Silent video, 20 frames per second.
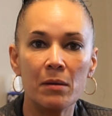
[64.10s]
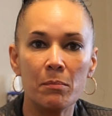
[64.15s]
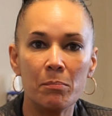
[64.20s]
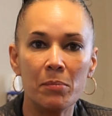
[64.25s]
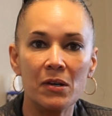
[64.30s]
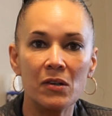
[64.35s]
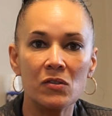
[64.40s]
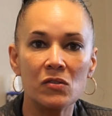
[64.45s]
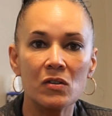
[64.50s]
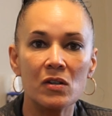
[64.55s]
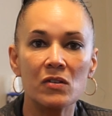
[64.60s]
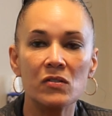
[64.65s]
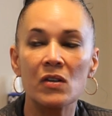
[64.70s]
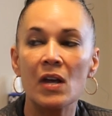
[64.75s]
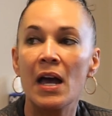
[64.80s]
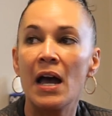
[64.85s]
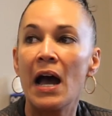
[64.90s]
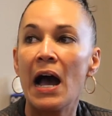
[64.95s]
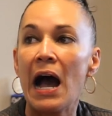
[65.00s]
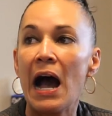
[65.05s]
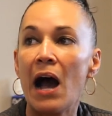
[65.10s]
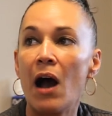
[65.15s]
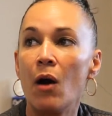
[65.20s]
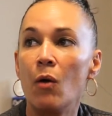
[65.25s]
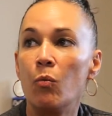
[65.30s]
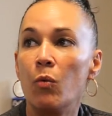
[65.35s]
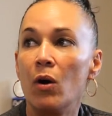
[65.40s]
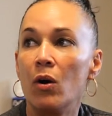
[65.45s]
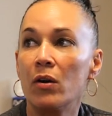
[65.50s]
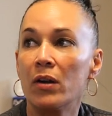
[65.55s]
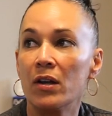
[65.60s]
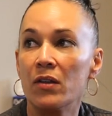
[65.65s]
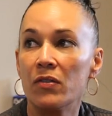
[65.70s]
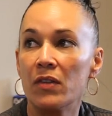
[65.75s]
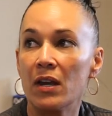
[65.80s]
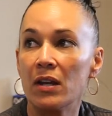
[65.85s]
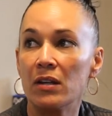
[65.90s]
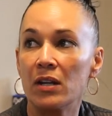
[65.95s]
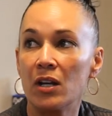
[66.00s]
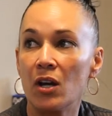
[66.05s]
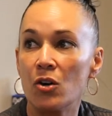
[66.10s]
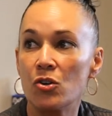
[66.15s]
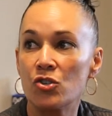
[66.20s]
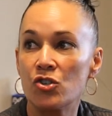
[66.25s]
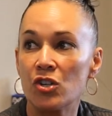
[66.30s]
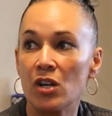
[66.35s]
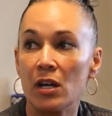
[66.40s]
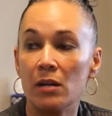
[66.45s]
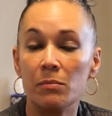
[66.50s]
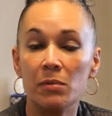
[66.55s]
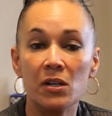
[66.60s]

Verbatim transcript: in business? How well can they negotiate?